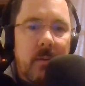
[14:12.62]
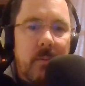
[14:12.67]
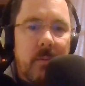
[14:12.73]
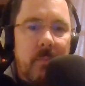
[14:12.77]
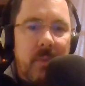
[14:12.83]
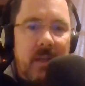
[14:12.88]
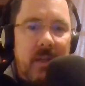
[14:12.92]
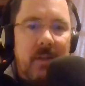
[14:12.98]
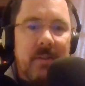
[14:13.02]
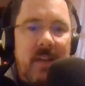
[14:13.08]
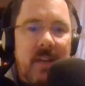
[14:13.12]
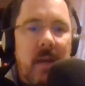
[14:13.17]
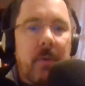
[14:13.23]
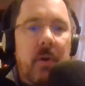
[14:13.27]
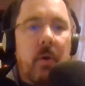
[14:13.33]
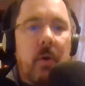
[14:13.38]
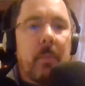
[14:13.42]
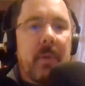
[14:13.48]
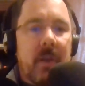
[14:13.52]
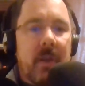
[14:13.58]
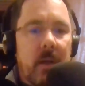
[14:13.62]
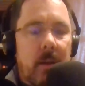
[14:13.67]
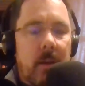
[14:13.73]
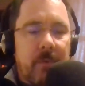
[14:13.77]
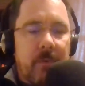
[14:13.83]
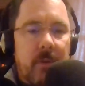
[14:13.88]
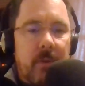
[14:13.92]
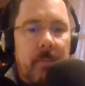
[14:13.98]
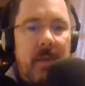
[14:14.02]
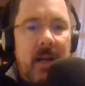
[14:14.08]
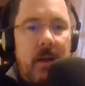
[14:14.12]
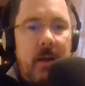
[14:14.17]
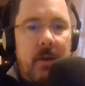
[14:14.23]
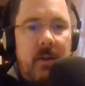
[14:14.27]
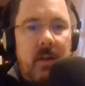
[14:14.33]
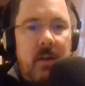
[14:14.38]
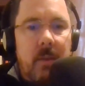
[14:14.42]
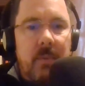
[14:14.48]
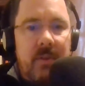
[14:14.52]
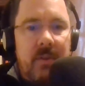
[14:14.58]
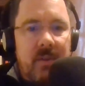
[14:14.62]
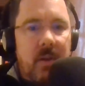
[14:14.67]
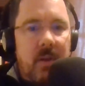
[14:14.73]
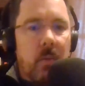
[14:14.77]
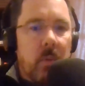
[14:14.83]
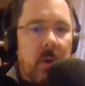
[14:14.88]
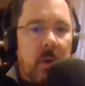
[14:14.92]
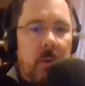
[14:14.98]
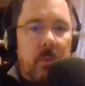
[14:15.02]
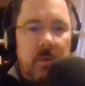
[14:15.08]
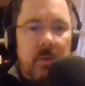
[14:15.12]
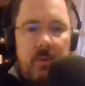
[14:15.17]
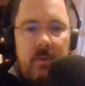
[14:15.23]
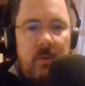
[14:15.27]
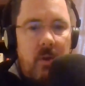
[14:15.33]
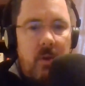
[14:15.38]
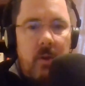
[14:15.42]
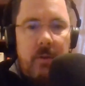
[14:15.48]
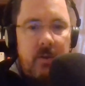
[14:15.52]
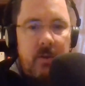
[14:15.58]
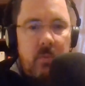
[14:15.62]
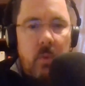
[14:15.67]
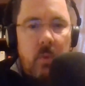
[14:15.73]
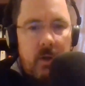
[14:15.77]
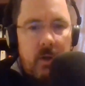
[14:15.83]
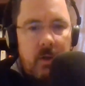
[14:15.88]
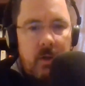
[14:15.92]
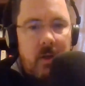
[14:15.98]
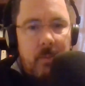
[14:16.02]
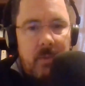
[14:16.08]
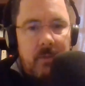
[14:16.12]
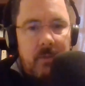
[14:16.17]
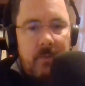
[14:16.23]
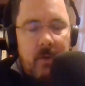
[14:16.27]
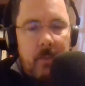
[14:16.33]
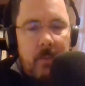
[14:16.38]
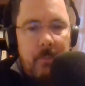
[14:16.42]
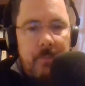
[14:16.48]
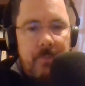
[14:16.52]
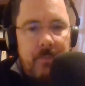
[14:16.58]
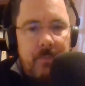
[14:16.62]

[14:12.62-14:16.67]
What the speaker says: because now it opened it up for the buyer to come and say, where was all this water coming from?